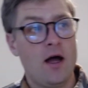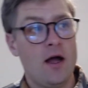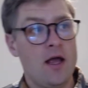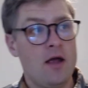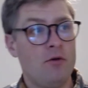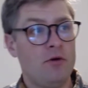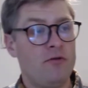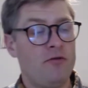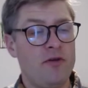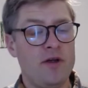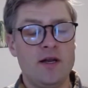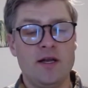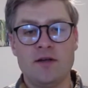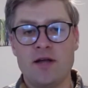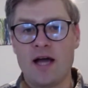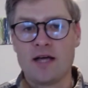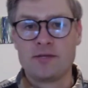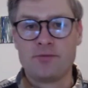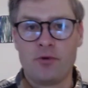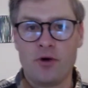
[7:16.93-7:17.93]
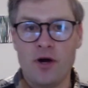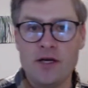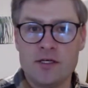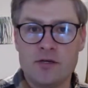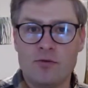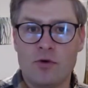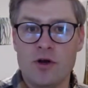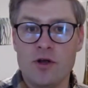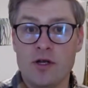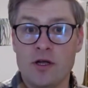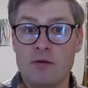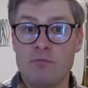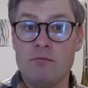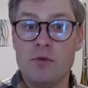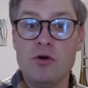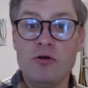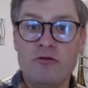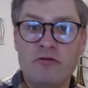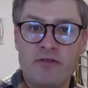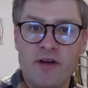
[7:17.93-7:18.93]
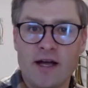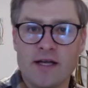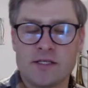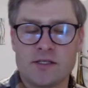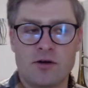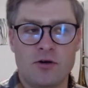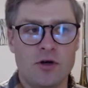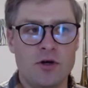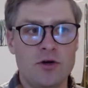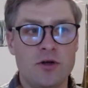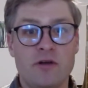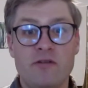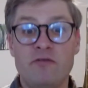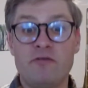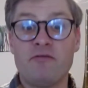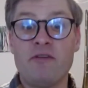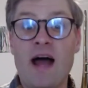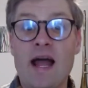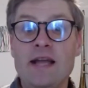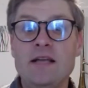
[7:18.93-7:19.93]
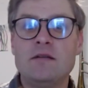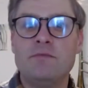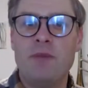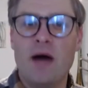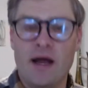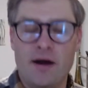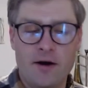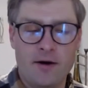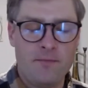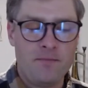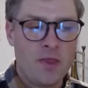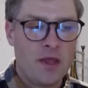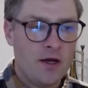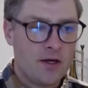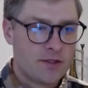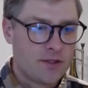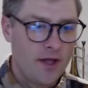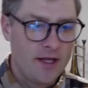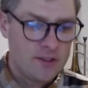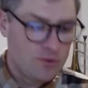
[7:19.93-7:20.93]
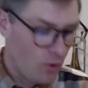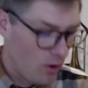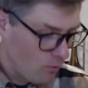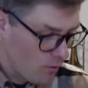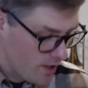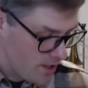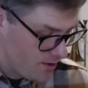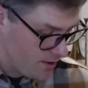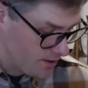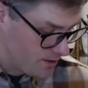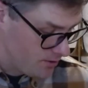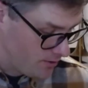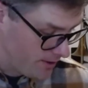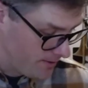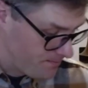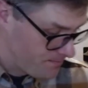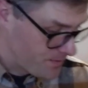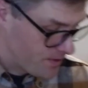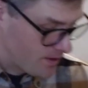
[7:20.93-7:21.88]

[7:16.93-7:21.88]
it would feed into exploration, where you could move faster or you could find better. So that's one way you could do it.